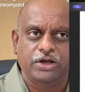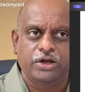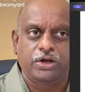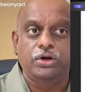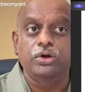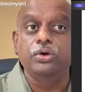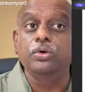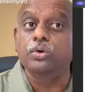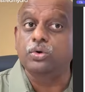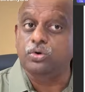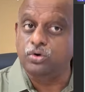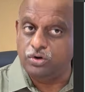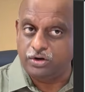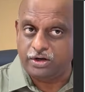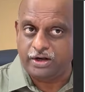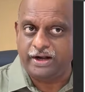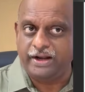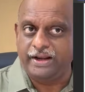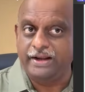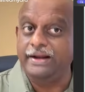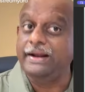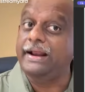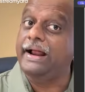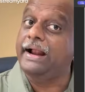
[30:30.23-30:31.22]

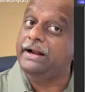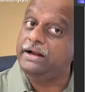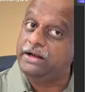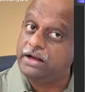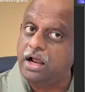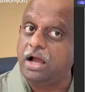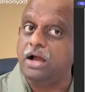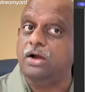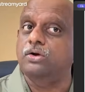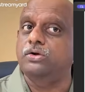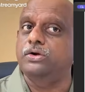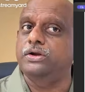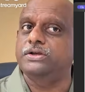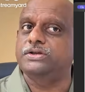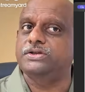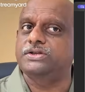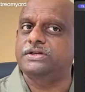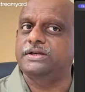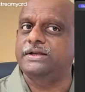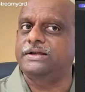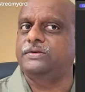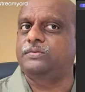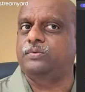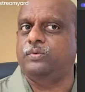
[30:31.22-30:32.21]
leukotriene antagonist
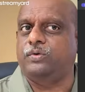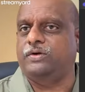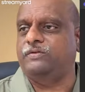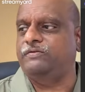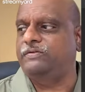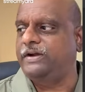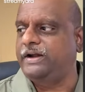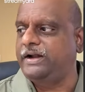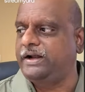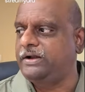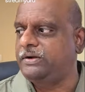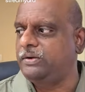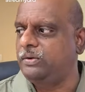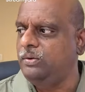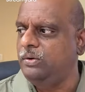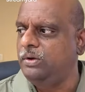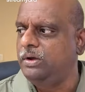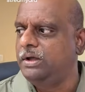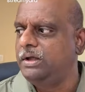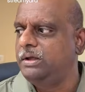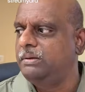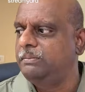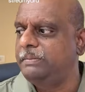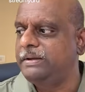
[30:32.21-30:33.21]
is what we need to
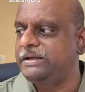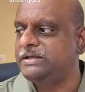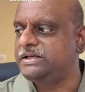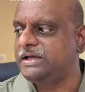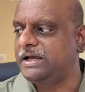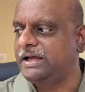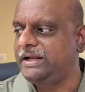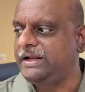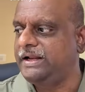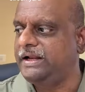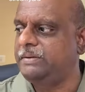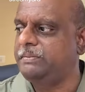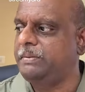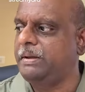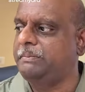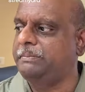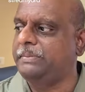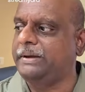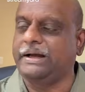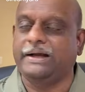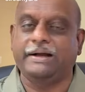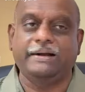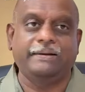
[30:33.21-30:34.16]
basically remember.